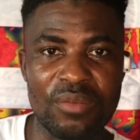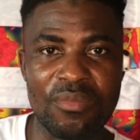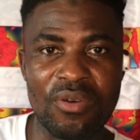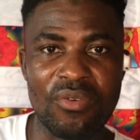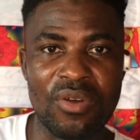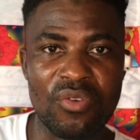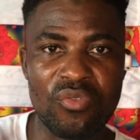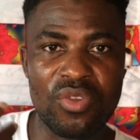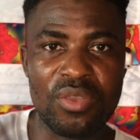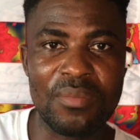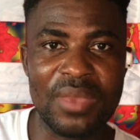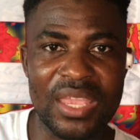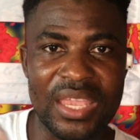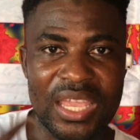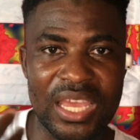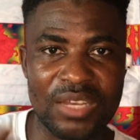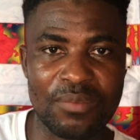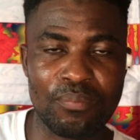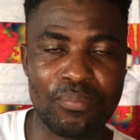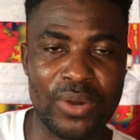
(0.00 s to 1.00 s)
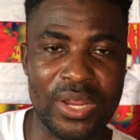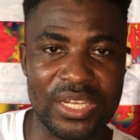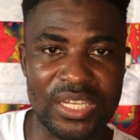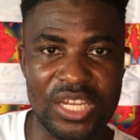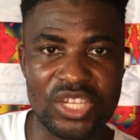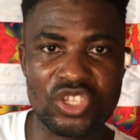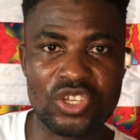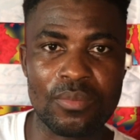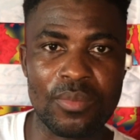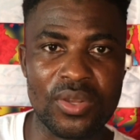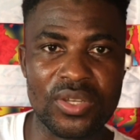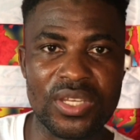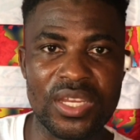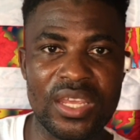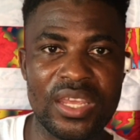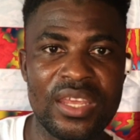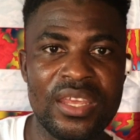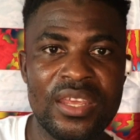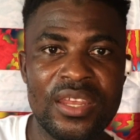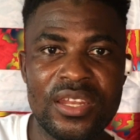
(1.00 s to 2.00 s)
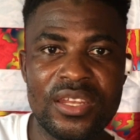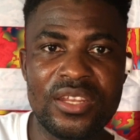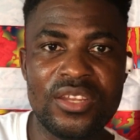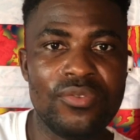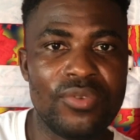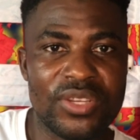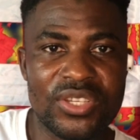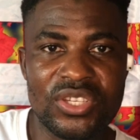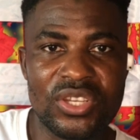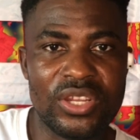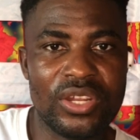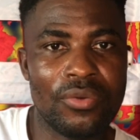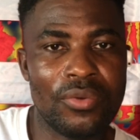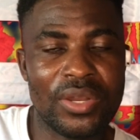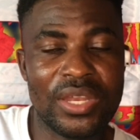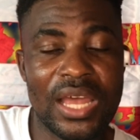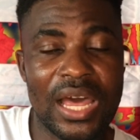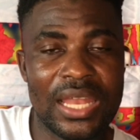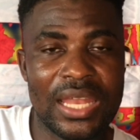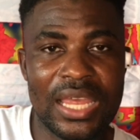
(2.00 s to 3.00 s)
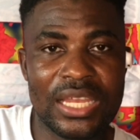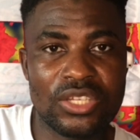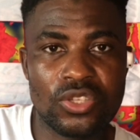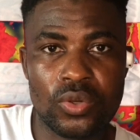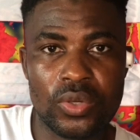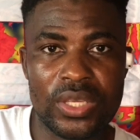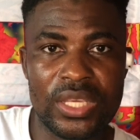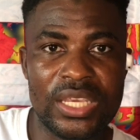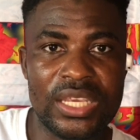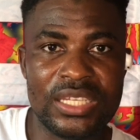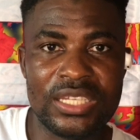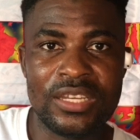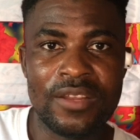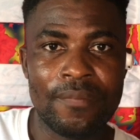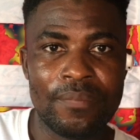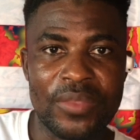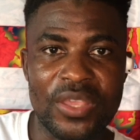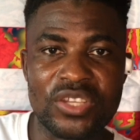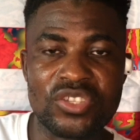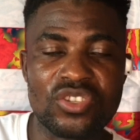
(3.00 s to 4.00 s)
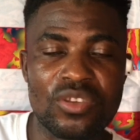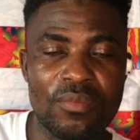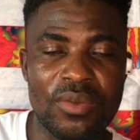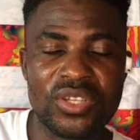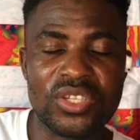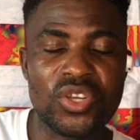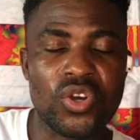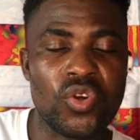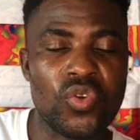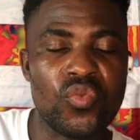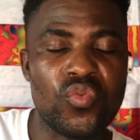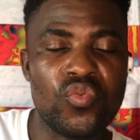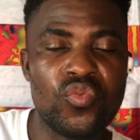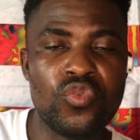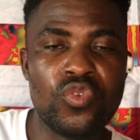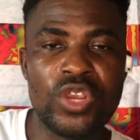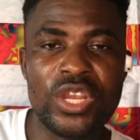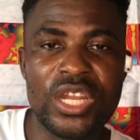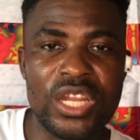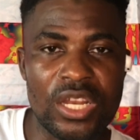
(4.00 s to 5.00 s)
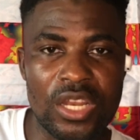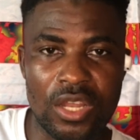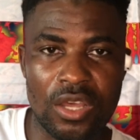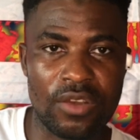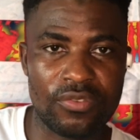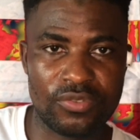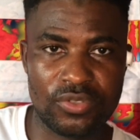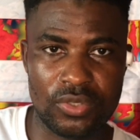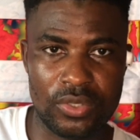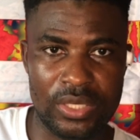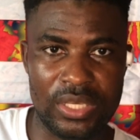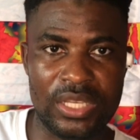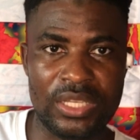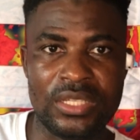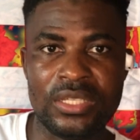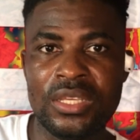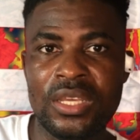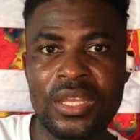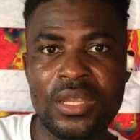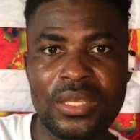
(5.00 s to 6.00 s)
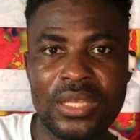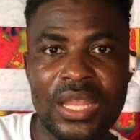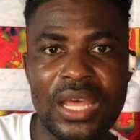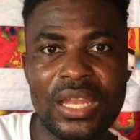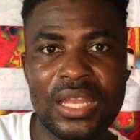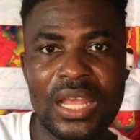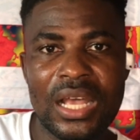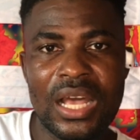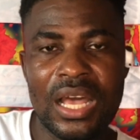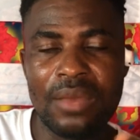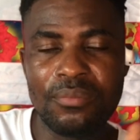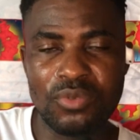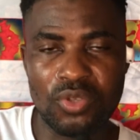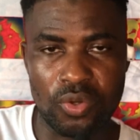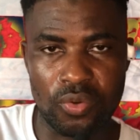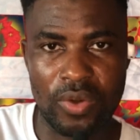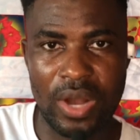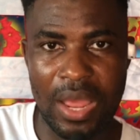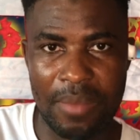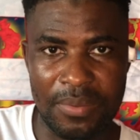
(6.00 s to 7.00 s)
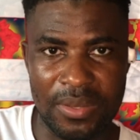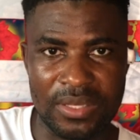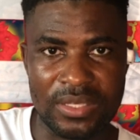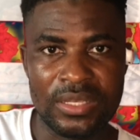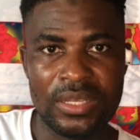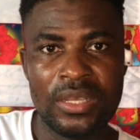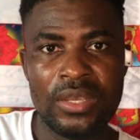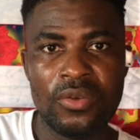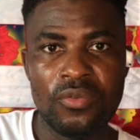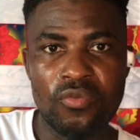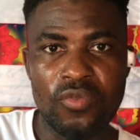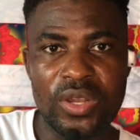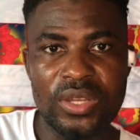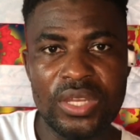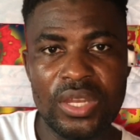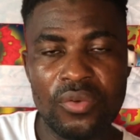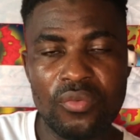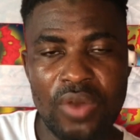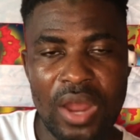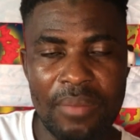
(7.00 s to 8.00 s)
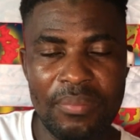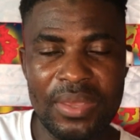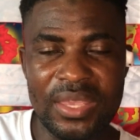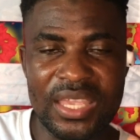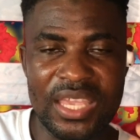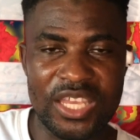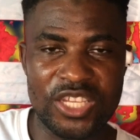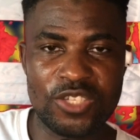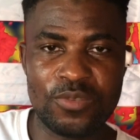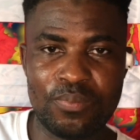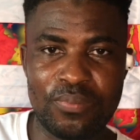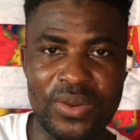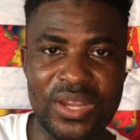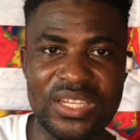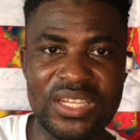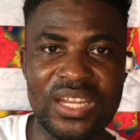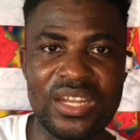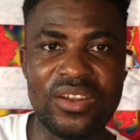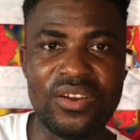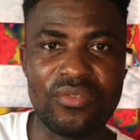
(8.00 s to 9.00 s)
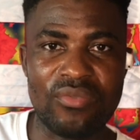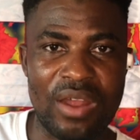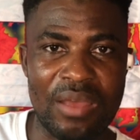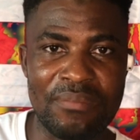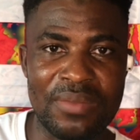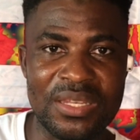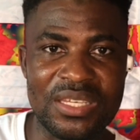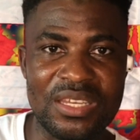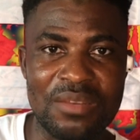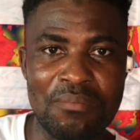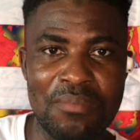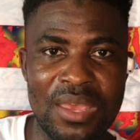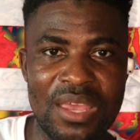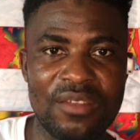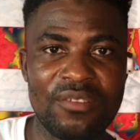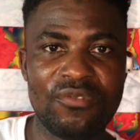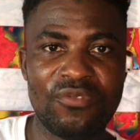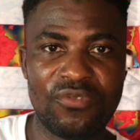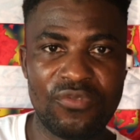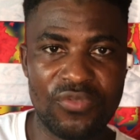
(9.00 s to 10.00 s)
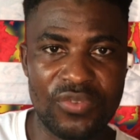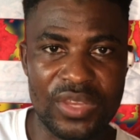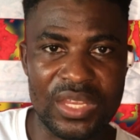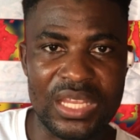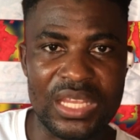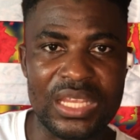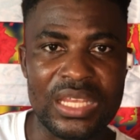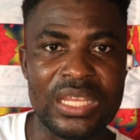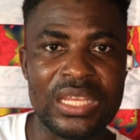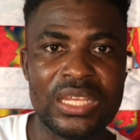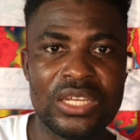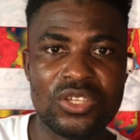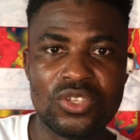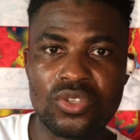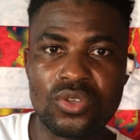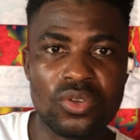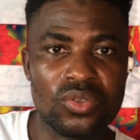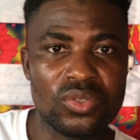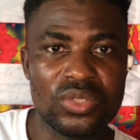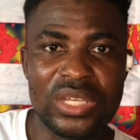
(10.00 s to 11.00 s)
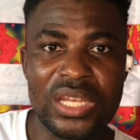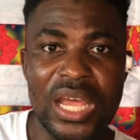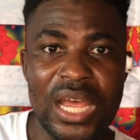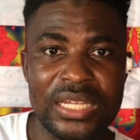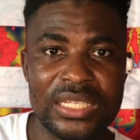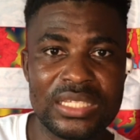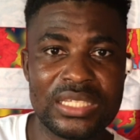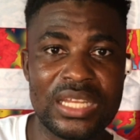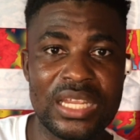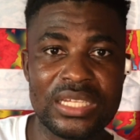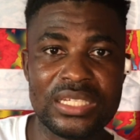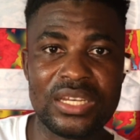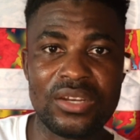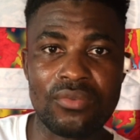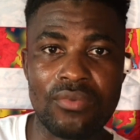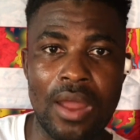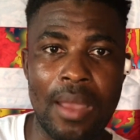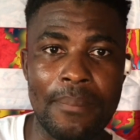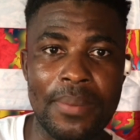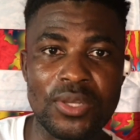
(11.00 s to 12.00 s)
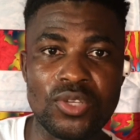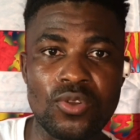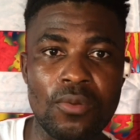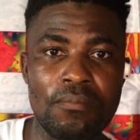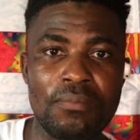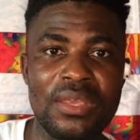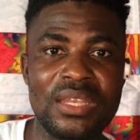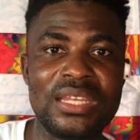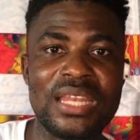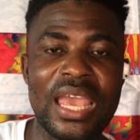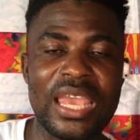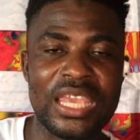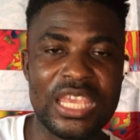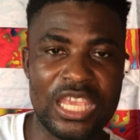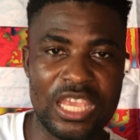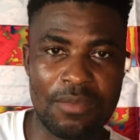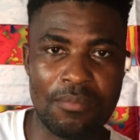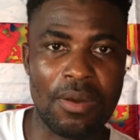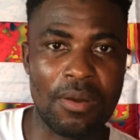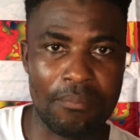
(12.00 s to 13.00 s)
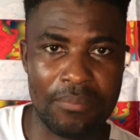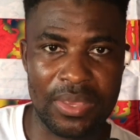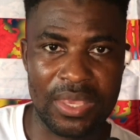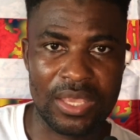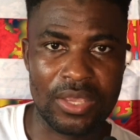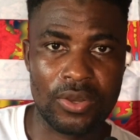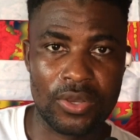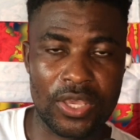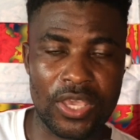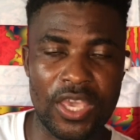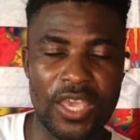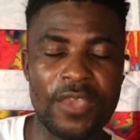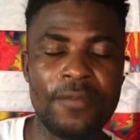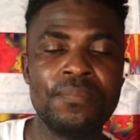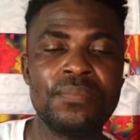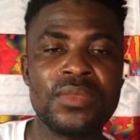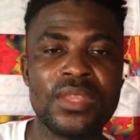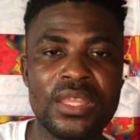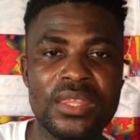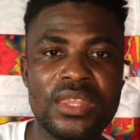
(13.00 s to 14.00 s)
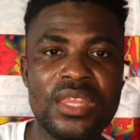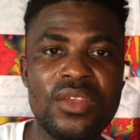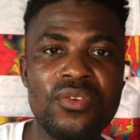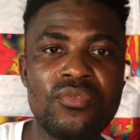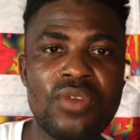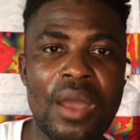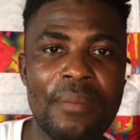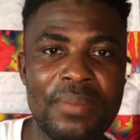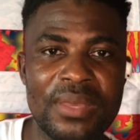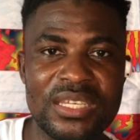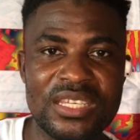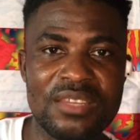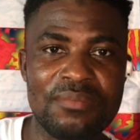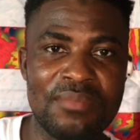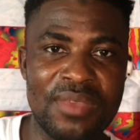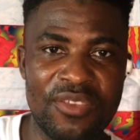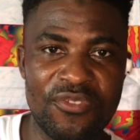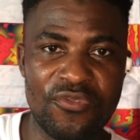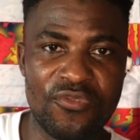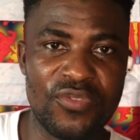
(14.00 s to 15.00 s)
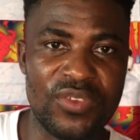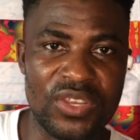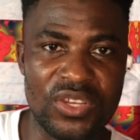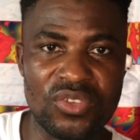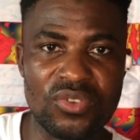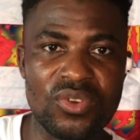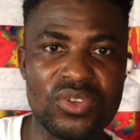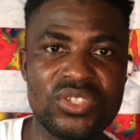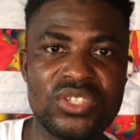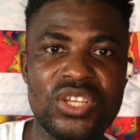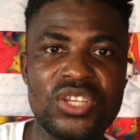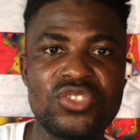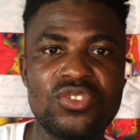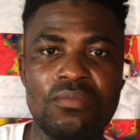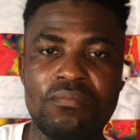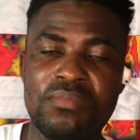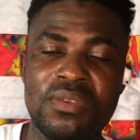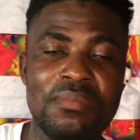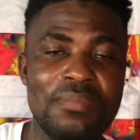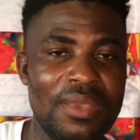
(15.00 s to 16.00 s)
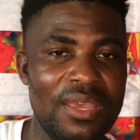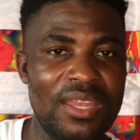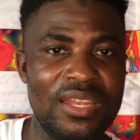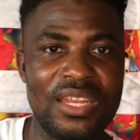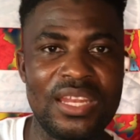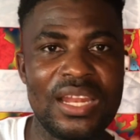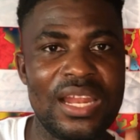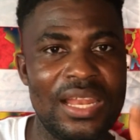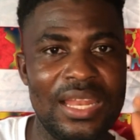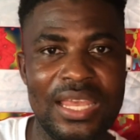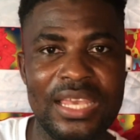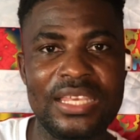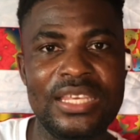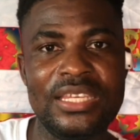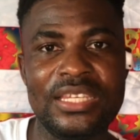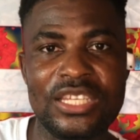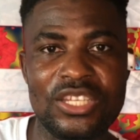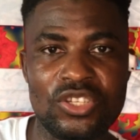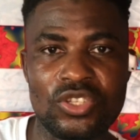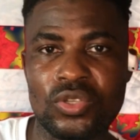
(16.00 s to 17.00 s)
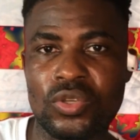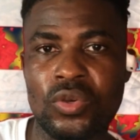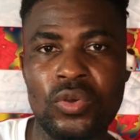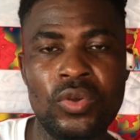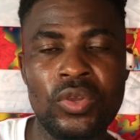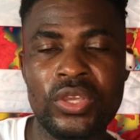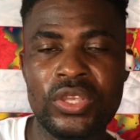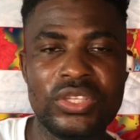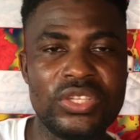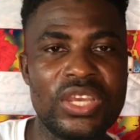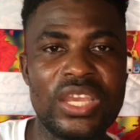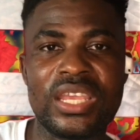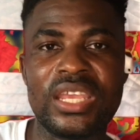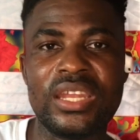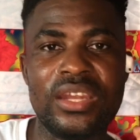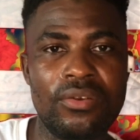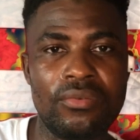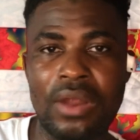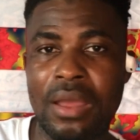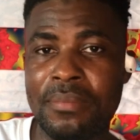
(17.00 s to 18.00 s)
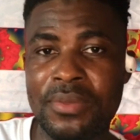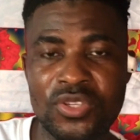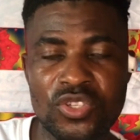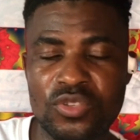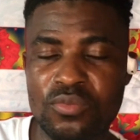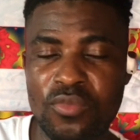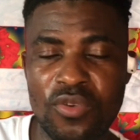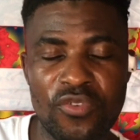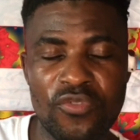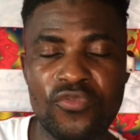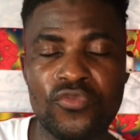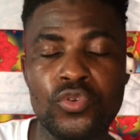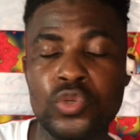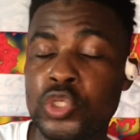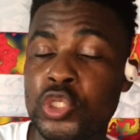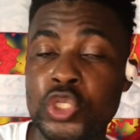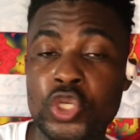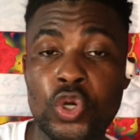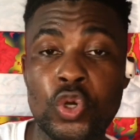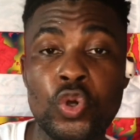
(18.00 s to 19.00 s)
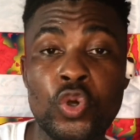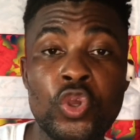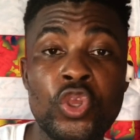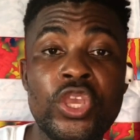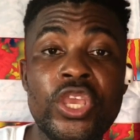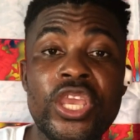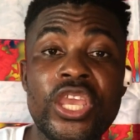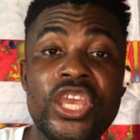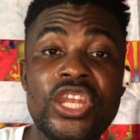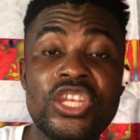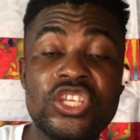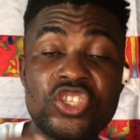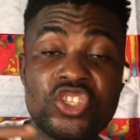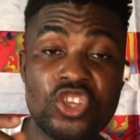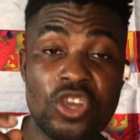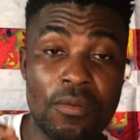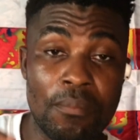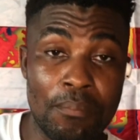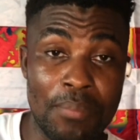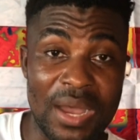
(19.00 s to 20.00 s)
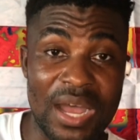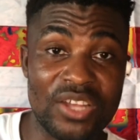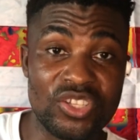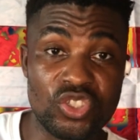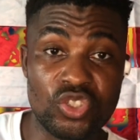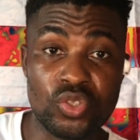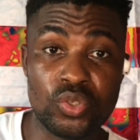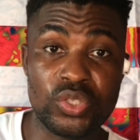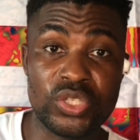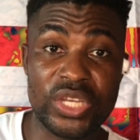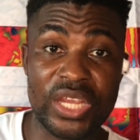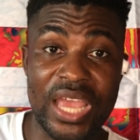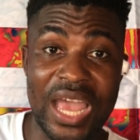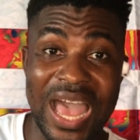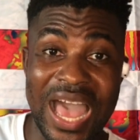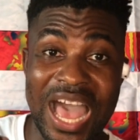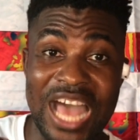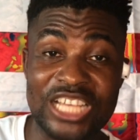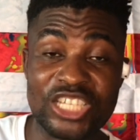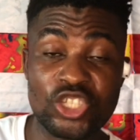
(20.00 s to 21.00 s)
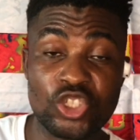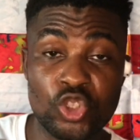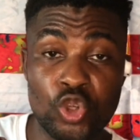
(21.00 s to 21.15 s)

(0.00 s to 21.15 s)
but when women get pregnant, some of them you will see they will not like to eat, and some of them will really love to eat. Now let's come to rabbit. When the rabbit gets pregnant, the rabbit demand feed. Do not take the rabbit to be the human being, okay? The rabbit demand feed. Don't say some people they not like eating, so just give the rabbit small food. No, it is your bound duty as